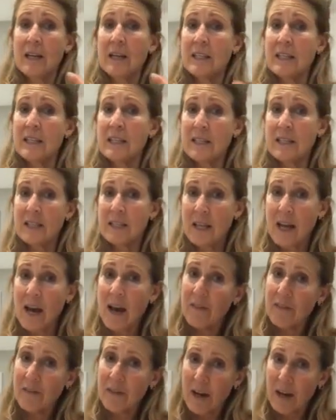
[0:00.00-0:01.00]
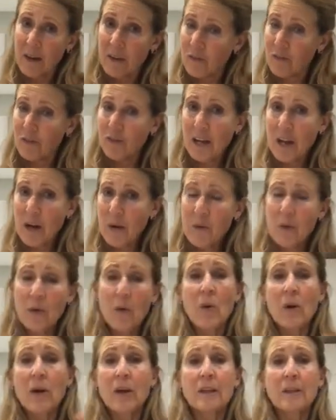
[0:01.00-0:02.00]
safflower
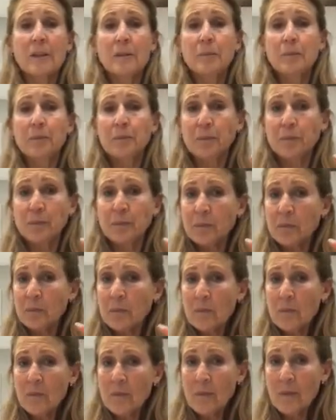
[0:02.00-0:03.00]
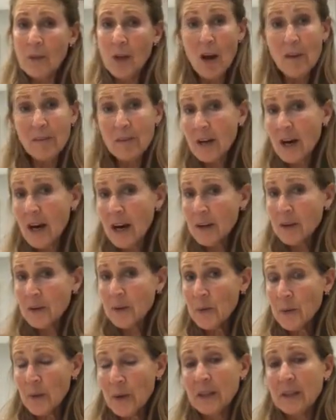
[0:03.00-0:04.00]
oil,
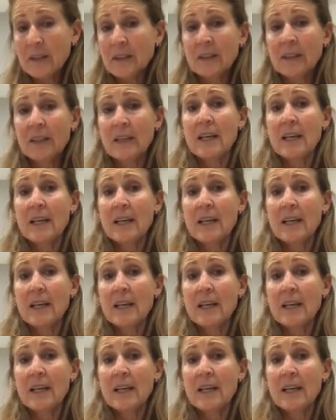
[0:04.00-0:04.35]
avocado oil.